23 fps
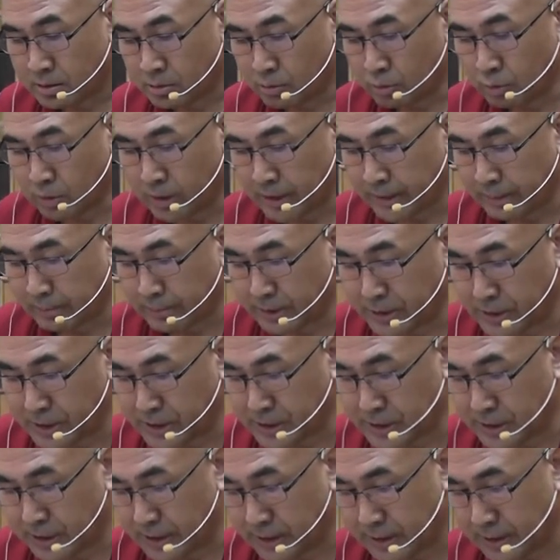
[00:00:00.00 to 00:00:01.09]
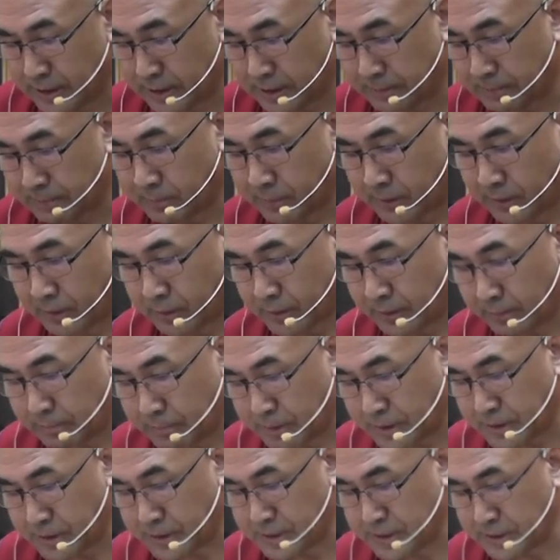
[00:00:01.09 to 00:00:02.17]
Look like medicine, right? The
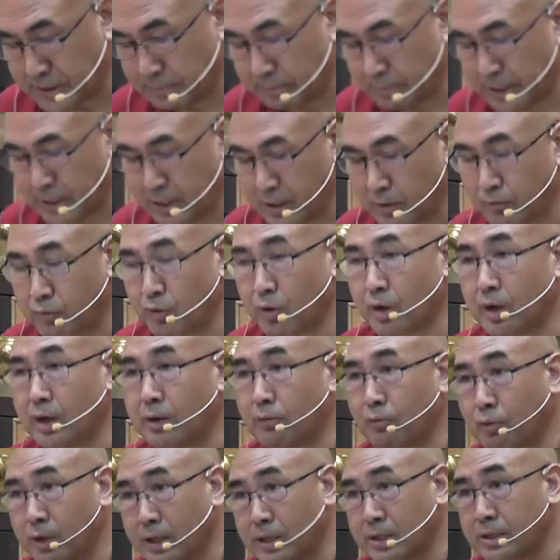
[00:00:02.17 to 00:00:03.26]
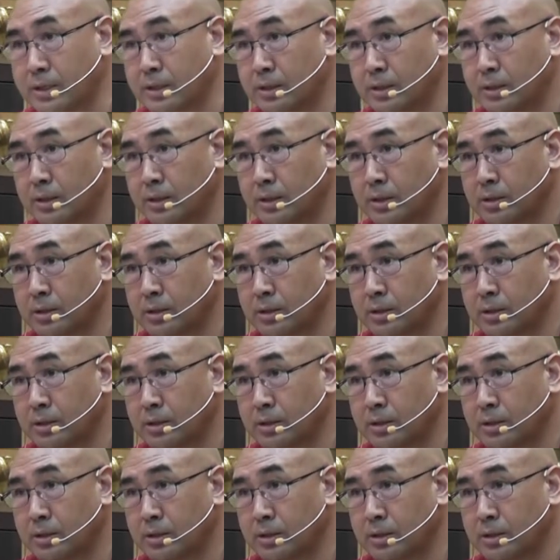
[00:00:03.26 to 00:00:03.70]
medicine mainly for what?